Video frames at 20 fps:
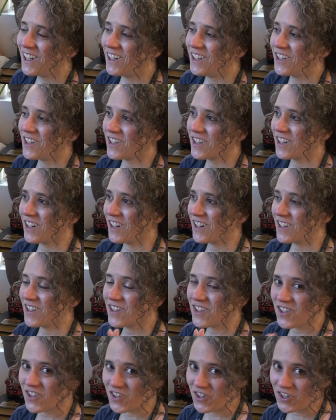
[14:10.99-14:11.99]
I just got
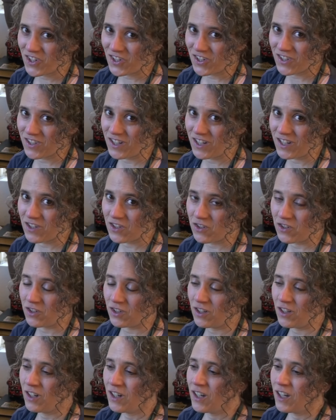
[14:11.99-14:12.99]
starts last year.